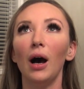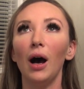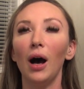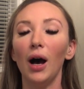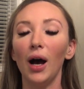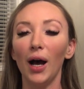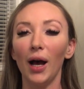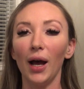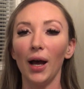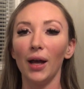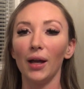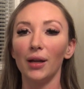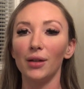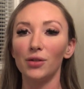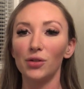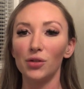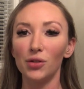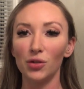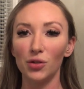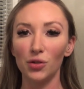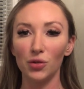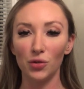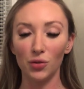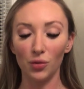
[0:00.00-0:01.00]
I
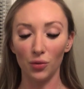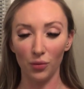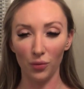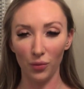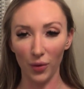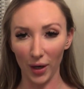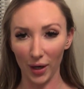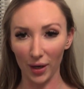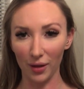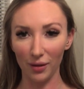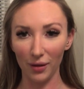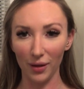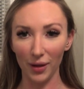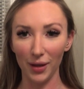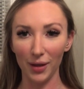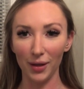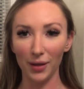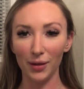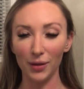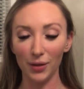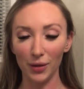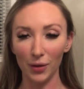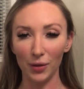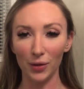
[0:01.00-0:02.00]
strictly
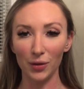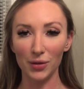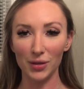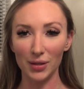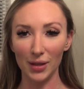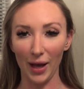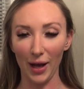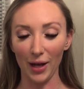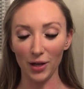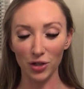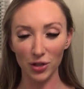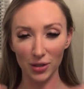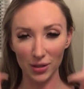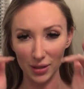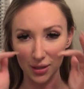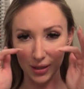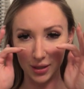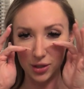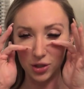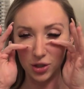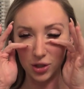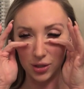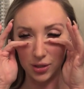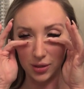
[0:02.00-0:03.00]
use lash
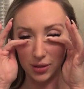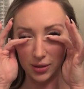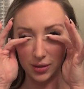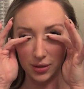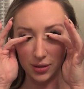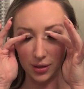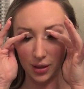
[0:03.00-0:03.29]
extensions.